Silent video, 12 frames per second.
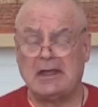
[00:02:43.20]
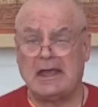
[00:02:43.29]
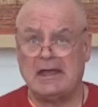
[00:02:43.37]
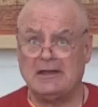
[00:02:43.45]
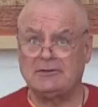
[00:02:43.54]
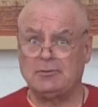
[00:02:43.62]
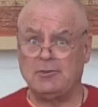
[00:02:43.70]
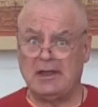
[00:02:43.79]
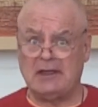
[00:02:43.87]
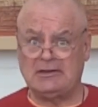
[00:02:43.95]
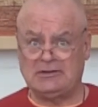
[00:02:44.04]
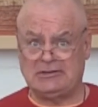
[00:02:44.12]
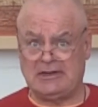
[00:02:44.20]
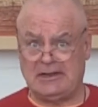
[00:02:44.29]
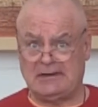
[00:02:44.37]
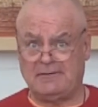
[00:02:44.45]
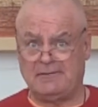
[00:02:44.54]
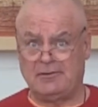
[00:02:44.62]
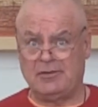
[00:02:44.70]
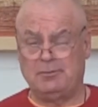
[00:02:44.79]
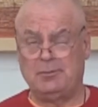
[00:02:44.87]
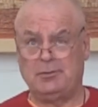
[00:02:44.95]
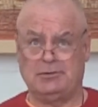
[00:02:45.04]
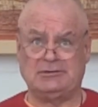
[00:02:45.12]
As we sit for the
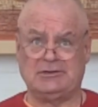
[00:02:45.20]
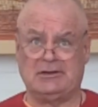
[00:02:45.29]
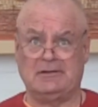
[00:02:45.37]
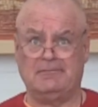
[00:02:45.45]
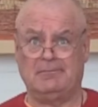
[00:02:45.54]
puja,